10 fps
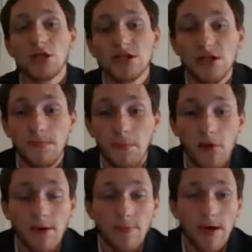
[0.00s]
to the
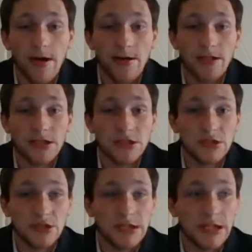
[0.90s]
point where
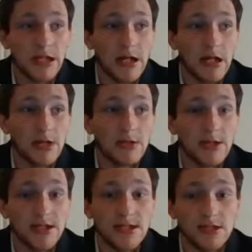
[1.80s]

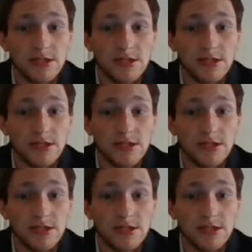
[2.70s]
the